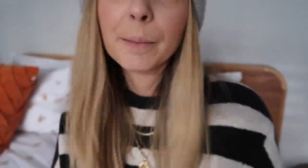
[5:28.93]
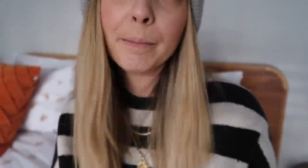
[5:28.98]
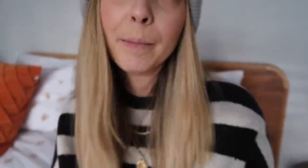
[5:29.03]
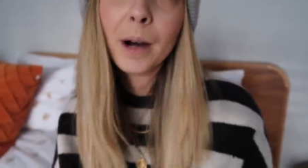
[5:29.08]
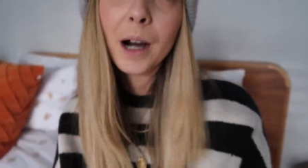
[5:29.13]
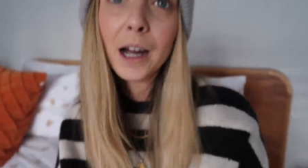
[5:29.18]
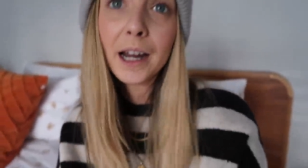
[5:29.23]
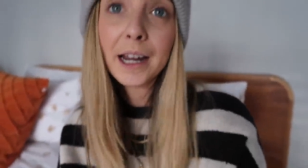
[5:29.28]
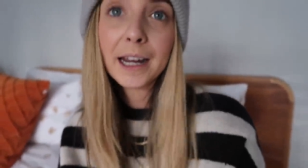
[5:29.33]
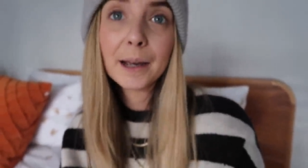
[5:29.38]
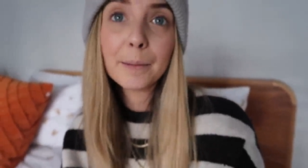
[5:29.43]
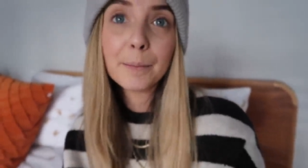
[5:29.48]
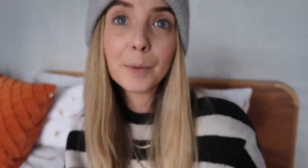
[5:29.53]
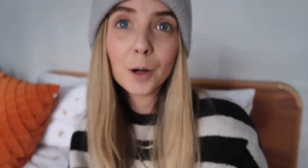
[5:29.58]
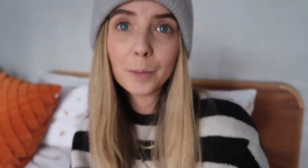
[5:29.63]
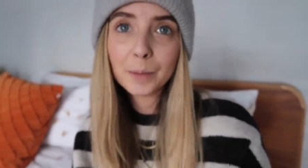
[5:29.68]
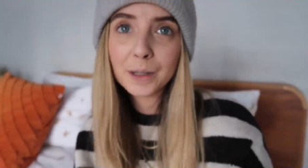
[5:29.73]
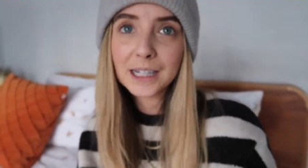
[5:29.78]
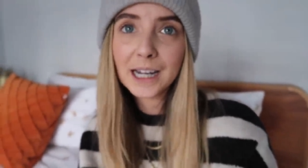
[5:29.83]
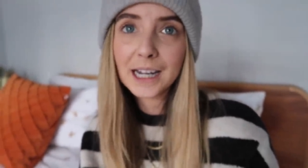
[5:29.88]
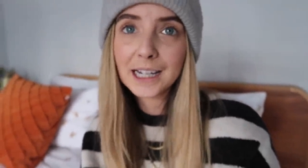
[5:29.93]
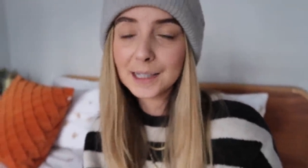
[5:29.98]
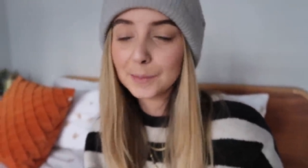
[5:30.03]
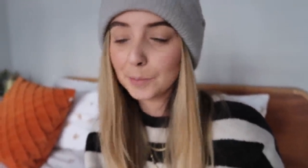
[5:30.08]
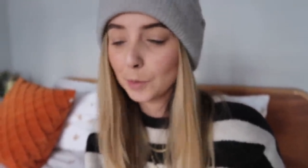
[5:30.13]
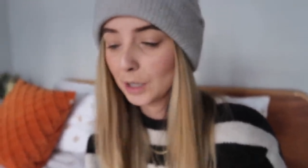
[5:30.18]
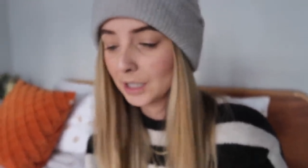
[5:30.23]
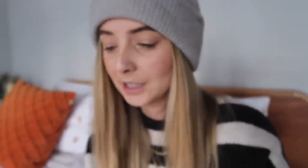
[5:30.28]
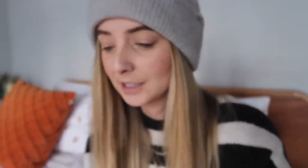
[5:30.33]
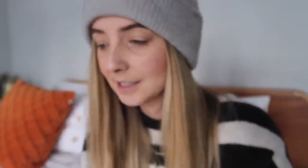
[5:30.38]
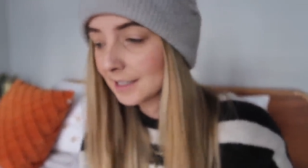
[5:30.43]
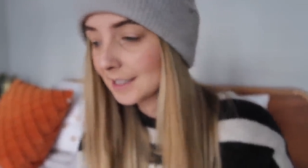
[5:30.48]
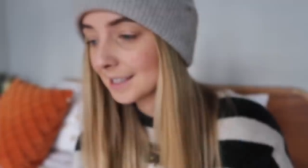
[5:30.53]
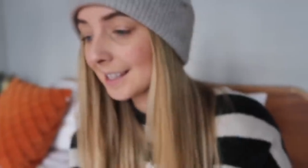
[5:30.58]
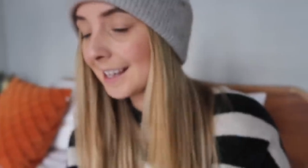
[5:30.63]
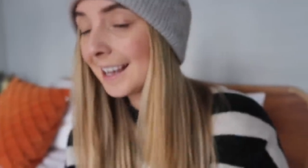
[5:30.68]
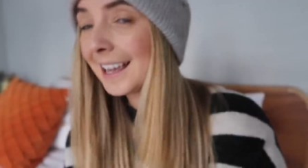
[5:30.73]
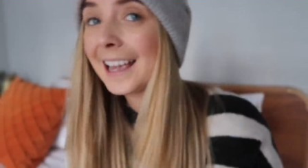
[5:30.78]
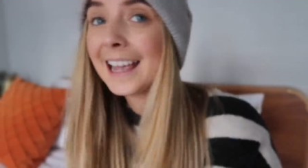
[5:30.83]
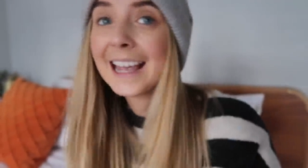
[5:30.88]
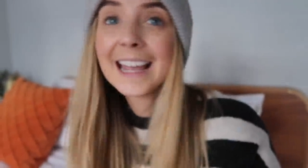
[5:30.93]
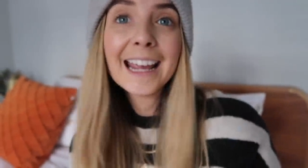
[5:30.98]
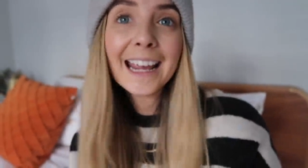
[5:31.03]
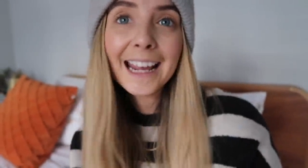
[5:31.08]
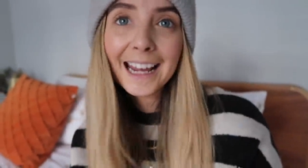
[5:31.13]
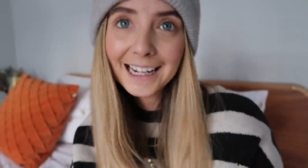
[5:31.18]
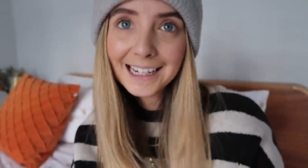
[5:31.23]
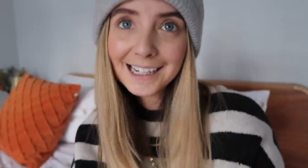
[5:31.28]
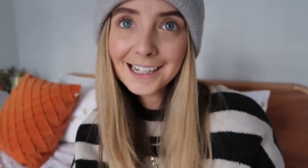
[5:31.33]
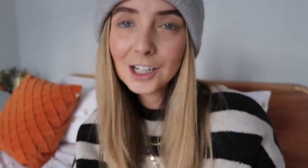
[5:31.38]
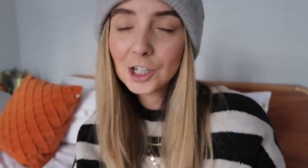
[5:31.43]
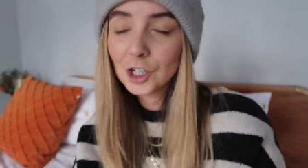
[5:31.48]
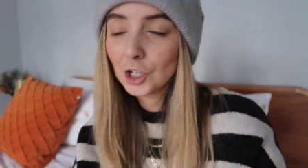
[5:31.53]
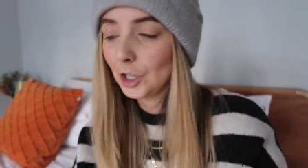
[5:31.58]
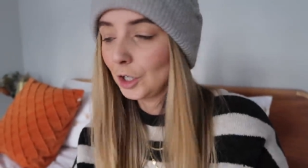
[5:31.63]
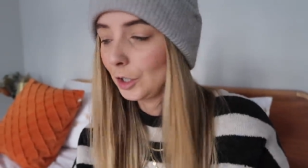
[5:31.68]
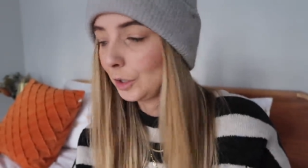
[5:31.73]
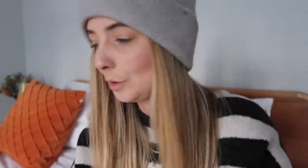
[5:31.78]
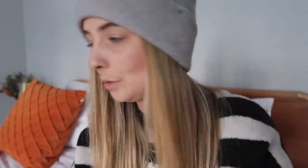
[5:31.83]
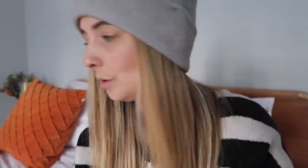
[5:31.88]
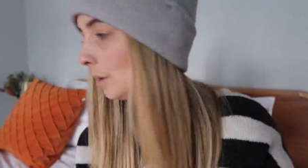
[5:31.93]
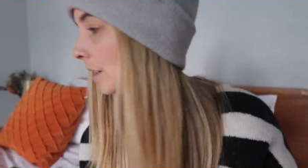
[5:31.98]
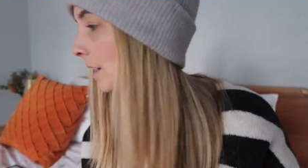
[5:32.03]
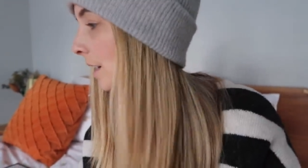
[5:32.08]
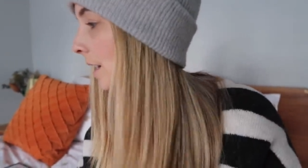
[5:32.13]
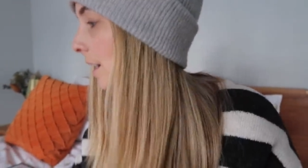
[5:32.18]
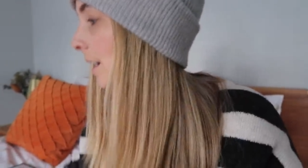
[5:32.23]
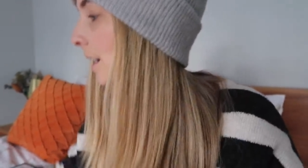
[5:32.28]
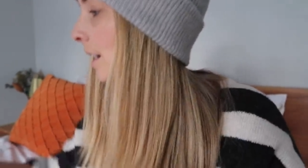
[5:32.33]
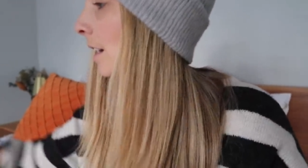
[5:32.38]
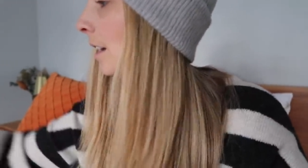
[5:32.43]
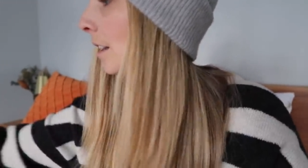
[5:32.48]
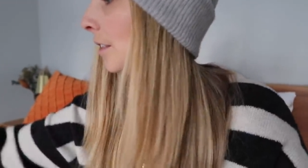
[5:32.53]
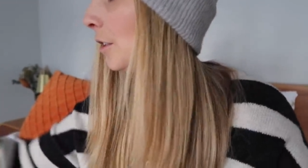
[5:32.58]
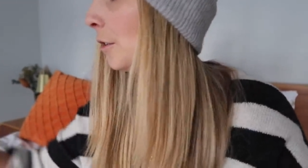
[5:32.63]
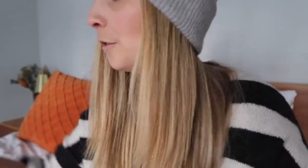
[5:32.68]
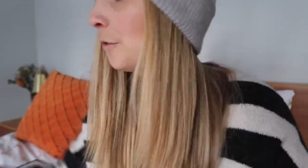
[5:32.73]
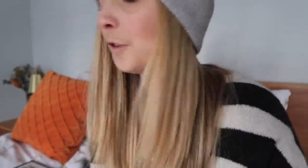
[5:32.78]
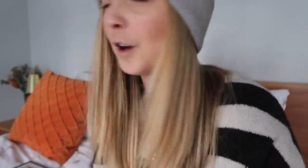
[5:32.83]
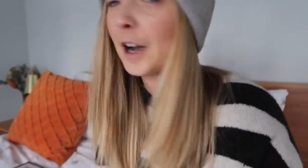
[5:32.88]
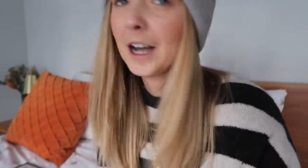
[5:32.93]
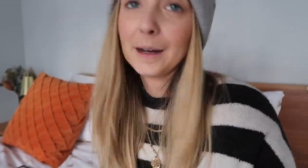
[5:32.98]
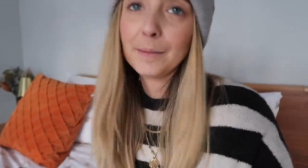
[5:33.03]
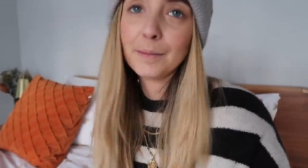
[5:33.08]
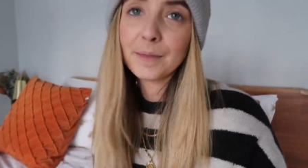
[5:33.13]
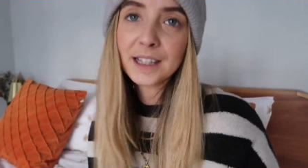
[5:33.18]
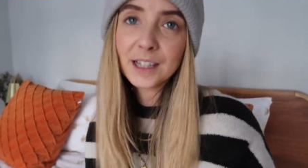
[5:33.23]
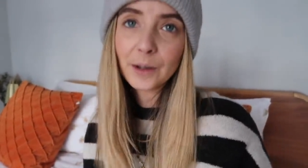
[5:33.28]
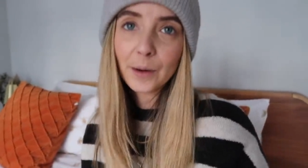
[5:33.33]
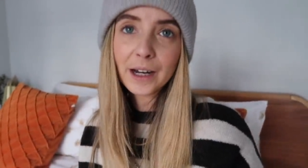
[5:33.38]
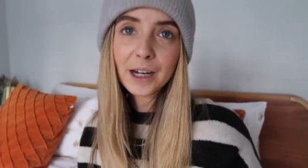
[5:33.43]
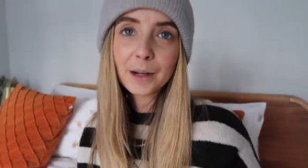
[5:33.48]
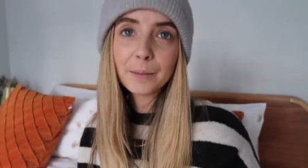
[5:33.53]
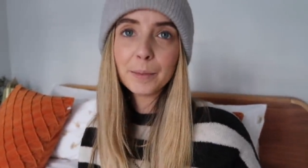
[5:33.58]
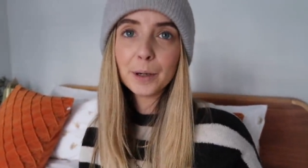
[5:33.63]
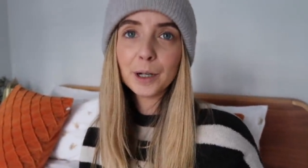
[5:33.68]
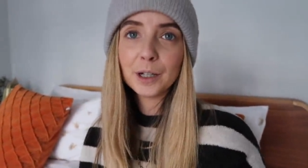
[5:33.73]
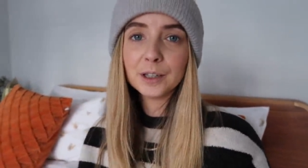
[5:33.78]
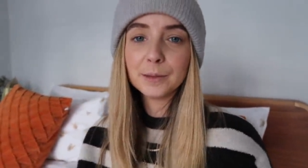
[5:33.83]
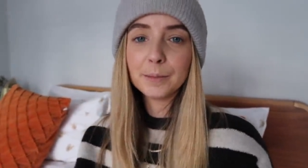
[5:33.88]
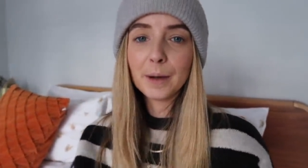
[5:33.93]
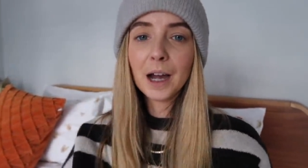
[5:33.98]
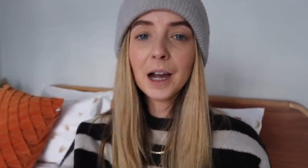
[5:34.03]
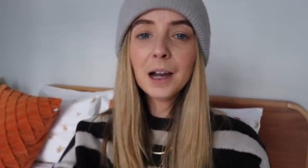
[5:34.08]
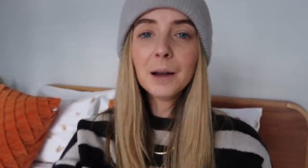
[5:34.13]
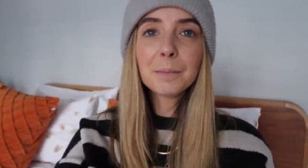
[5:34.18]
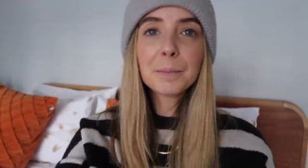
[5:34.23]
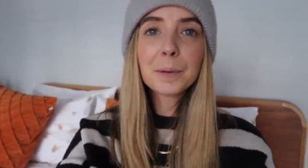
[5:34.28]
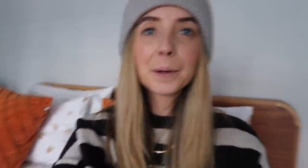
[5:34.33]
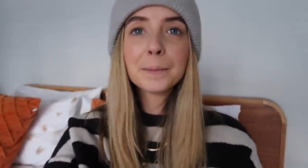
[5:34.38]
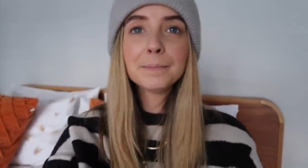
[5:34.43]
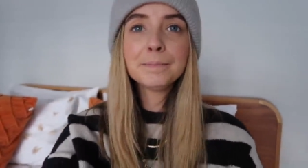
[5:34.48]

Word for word: my Poppy Deyes prints into the frames so I can put them up.